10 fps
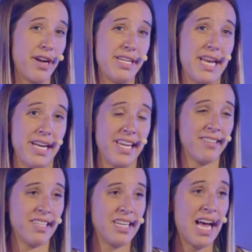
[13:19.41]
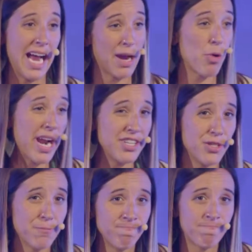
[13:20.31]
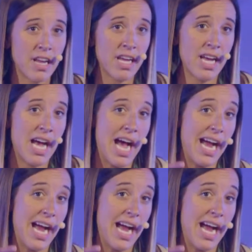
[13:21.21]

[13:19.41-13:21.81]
identity I am what I do, I